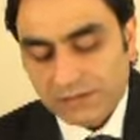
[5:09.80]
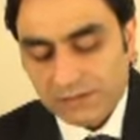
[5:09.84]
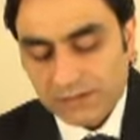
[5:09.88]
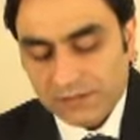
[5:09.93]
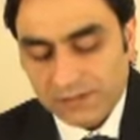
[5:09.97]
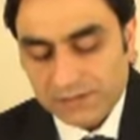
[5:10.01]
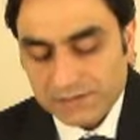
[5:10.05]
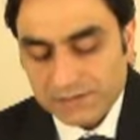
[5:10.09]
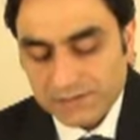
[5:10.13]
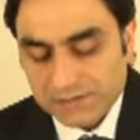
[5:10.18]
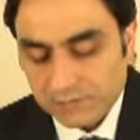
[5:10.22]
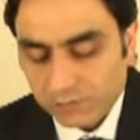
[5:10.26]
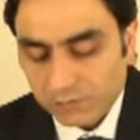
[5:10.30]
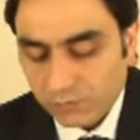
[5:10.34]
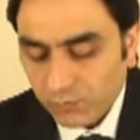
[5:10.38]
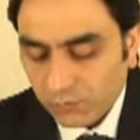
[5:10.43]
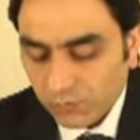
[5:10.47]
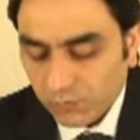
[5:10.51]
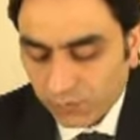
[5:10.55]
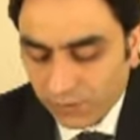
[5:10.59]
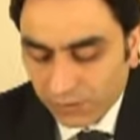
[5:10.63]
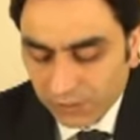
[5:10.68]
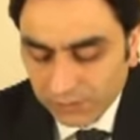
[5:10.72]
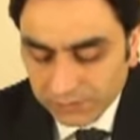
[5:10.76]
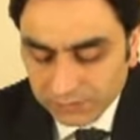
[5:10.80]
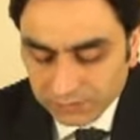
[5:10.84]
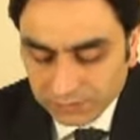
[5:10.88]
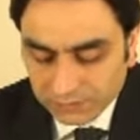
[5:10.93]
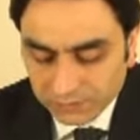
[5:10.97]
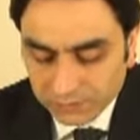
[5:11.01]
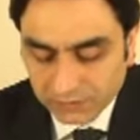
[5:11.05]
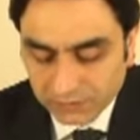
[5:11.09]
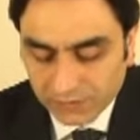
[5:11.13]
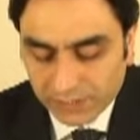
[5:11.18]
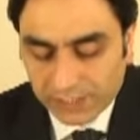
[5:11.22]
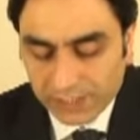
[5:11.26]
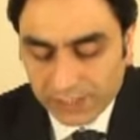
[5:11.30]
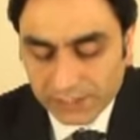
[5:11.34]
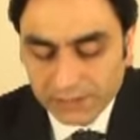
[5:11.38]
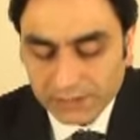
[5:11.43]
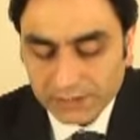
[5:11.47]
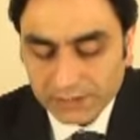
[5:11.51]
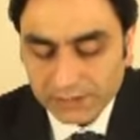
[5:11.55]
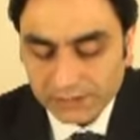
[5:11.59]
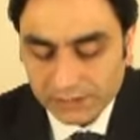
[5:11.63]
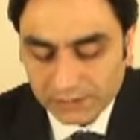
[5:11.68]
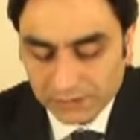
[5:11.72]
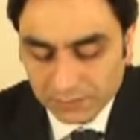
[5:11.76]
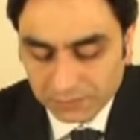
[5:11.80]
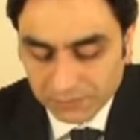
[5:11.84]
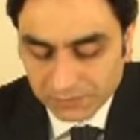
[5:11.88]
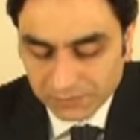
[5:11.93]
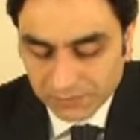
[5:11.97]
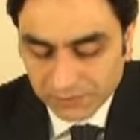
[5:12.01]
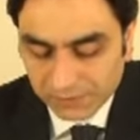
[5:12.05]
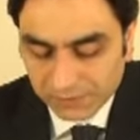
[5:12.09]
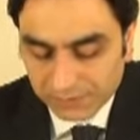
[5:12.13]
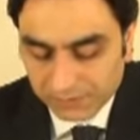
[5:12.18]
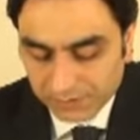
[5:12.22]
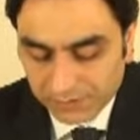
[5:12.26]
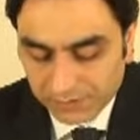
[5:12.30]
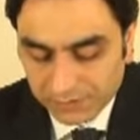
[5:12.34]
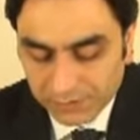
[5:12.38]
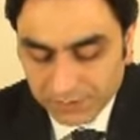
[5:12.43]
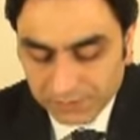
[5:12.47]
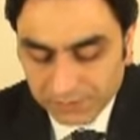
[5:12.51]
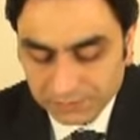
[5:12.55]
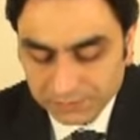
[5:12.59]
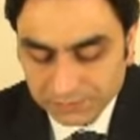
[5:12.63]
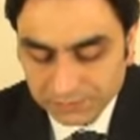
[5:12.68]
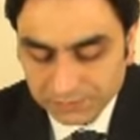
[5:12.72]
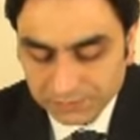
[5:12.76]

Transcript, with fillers: Let's move on to the ayah number three.